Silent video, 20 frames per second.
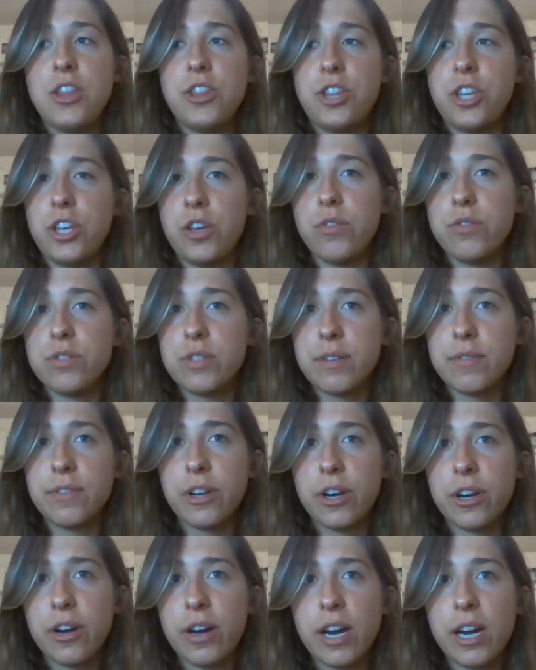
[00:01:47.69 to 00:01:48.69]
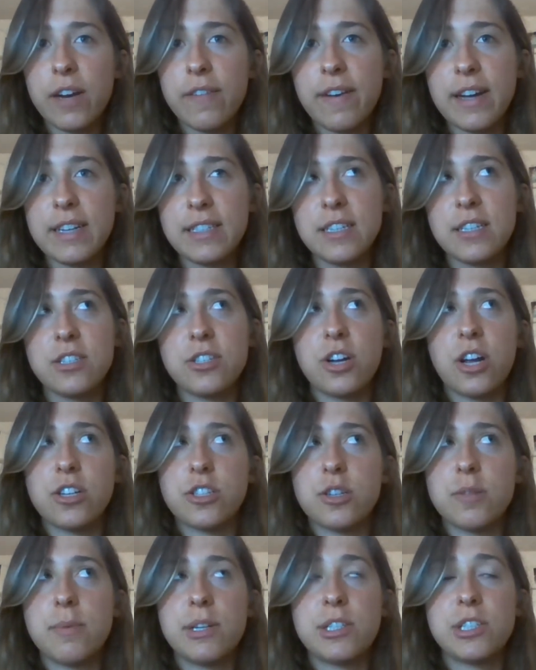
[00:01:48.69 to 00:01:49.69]
the use of literary devices, not
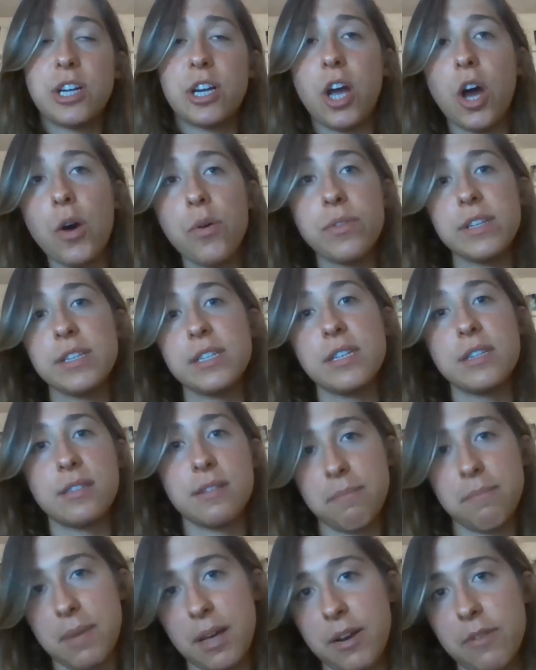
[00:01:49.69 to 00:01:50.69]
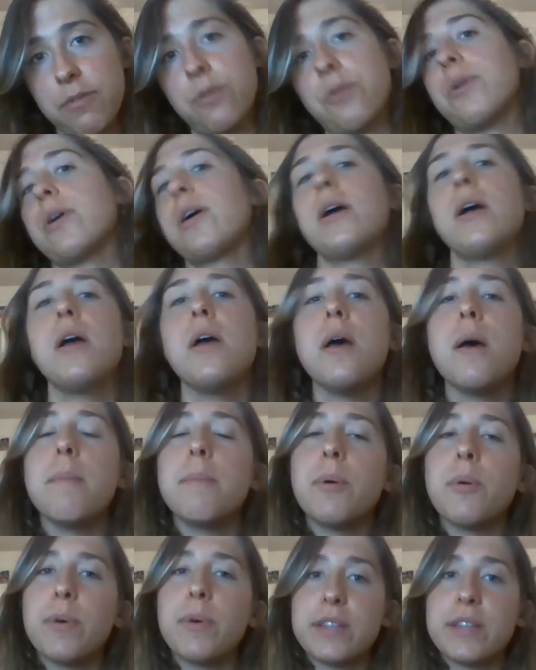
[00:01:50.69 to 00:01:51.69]
so much like, oh, this is a metaphor,
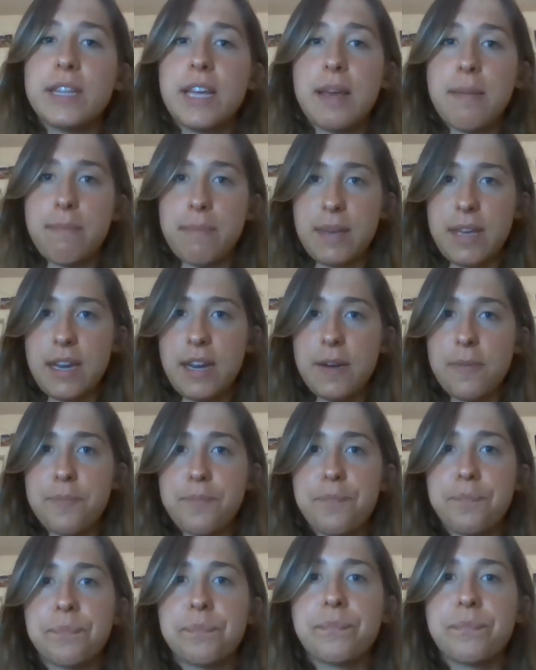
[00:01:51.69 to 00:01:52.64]
but what they mean,